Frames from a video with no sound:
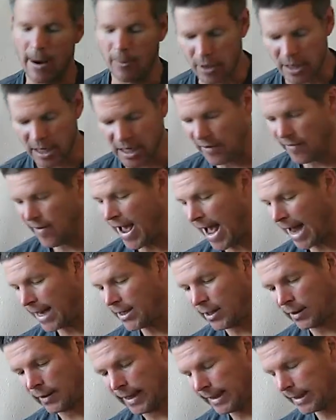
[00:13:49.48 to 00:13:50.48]
wouldn't have had
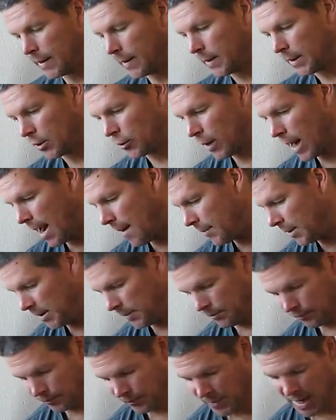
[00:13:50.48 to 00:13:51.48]
to lengthen the straps,
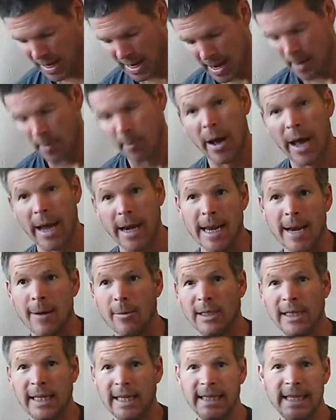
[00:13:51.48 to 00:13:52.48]
but it
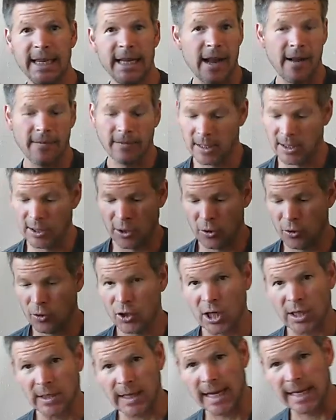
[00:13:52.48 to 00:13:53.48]
was easy enough to do
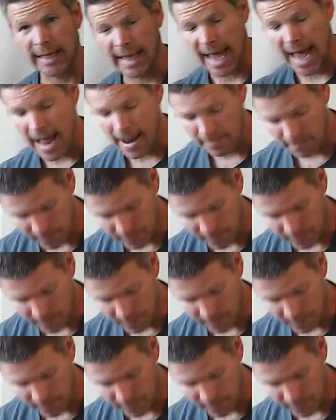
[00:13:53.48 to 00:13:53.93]
just like that.